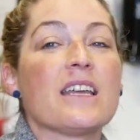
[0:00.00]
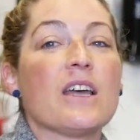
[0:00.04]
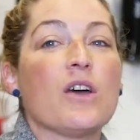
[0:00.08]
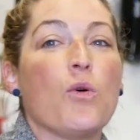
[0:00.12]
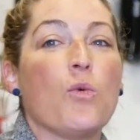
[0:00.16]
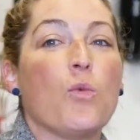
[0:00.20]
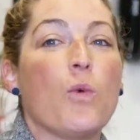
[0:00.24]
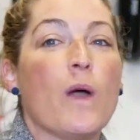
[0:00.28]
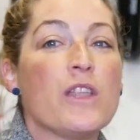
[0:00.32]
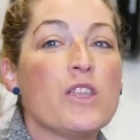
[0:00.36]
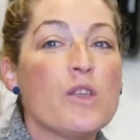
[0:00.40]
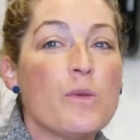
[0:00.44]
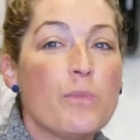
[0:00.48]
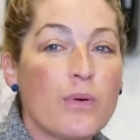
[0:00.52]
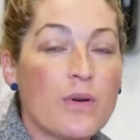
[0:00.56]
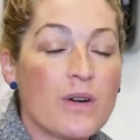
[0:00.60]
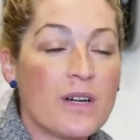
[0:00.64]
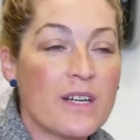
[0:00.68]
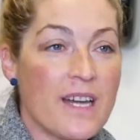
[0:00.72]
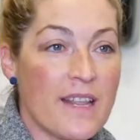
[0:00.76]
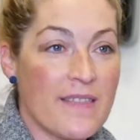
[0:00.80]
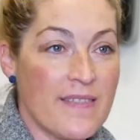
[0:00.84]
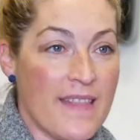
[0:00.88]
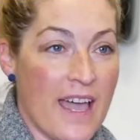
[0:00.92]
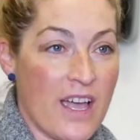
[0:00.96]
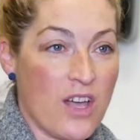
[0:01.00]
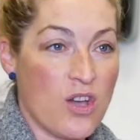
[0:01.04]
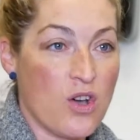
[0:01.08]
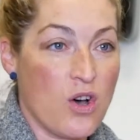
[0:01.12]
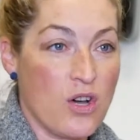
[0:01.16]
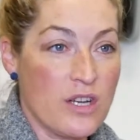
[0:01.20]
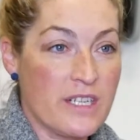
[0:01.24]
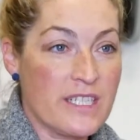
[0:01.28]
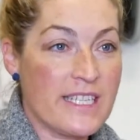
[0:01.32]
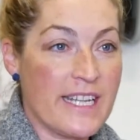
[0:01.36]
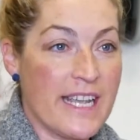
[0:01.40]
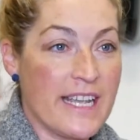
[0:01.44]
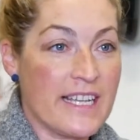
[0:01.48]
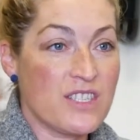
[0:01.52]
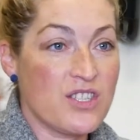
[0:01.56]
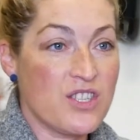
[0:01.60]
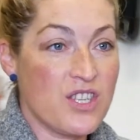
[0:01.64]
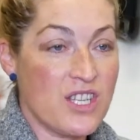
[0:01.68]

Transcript: when you put it in that context,